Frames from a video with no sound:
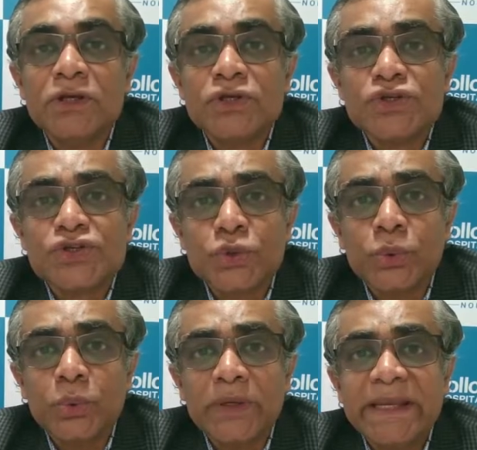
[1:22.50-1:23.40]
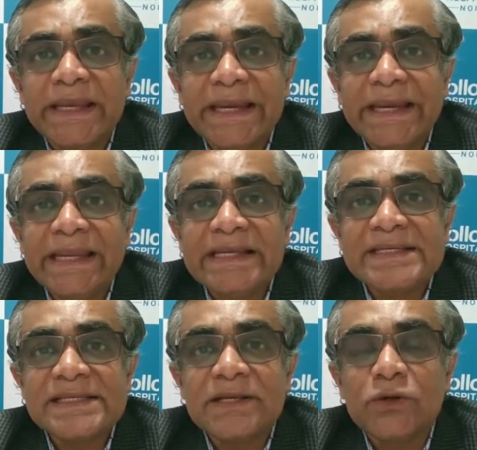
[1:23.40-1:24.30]
So,
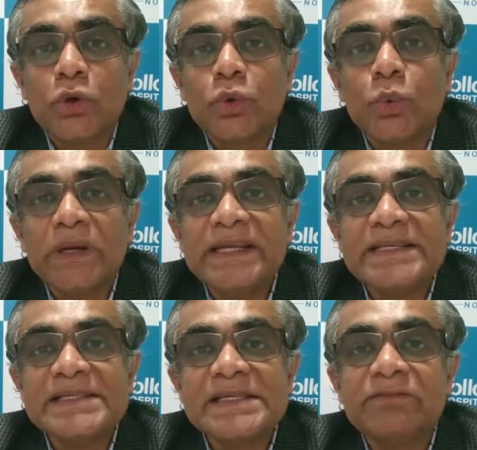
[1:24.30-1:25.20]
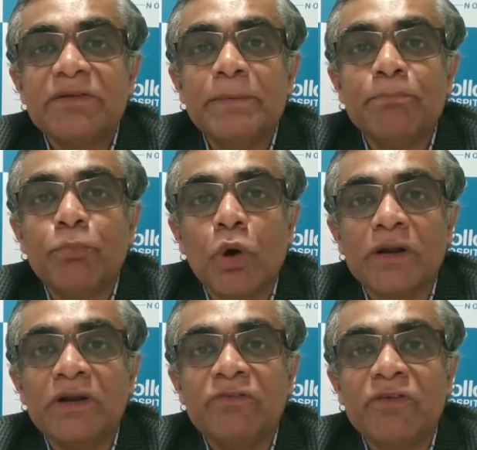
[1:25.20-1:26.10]
kidneys not only serve
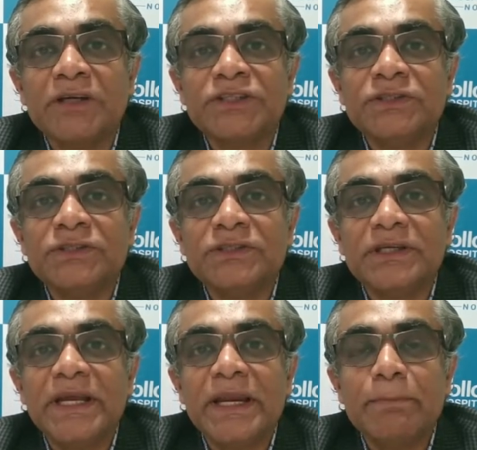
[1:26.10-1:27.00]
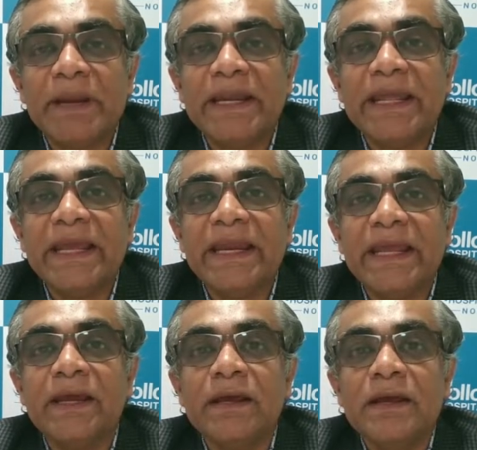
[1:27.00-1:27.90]
important functions in
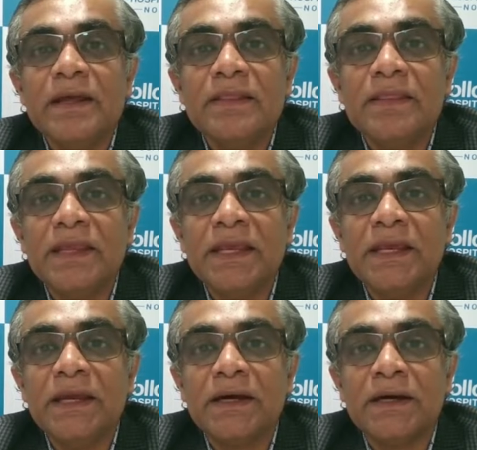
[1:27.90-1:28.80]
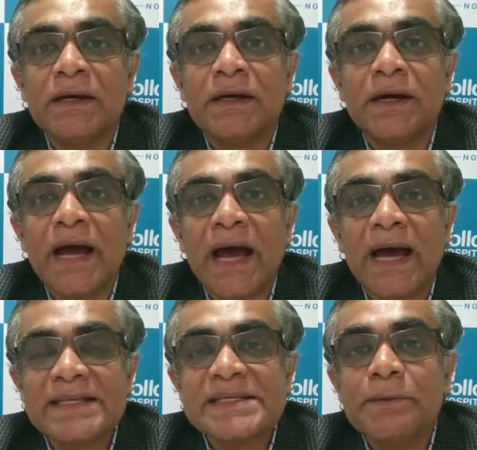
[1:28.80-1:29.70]
maintaining the
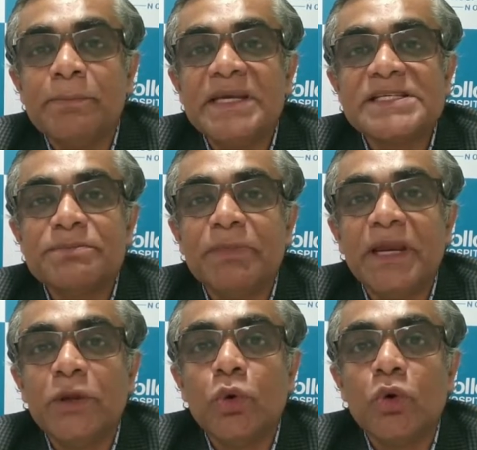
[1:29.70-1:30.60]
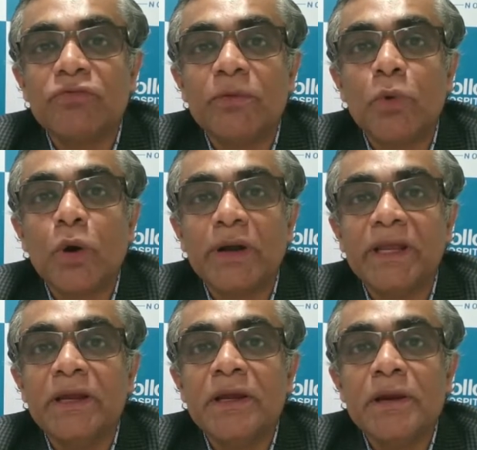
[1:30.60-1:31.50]
acid base milieu of the
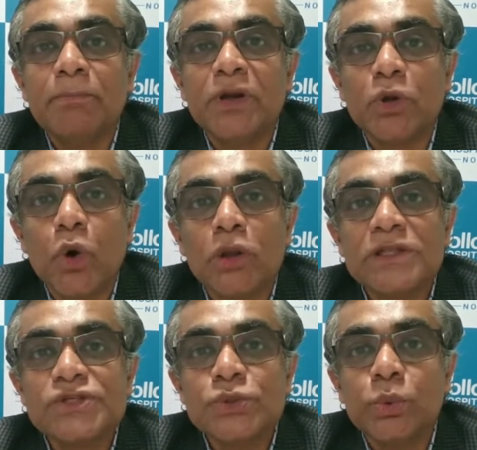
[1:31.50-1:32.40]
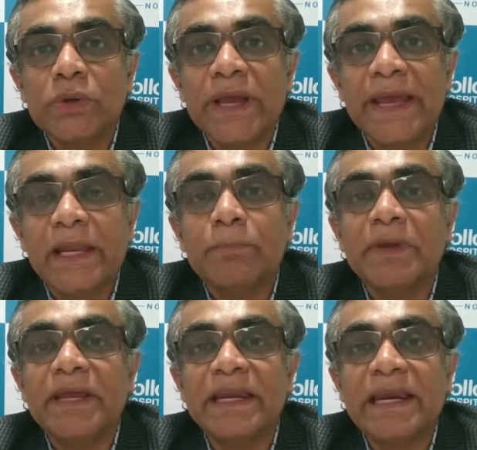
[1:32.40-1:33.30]
body, but also help
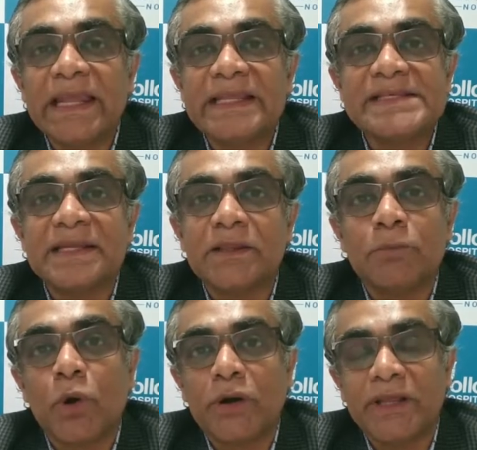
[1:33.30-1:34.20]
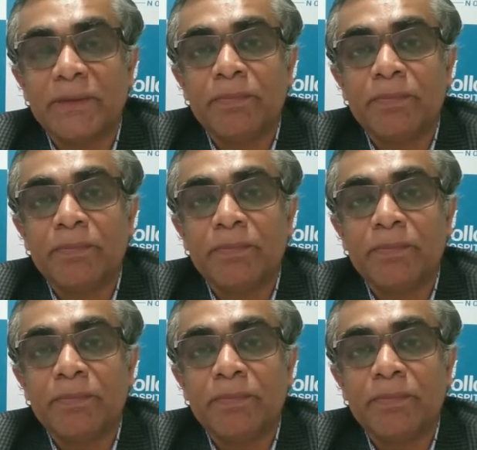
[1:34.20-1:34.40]
in cleansing the body.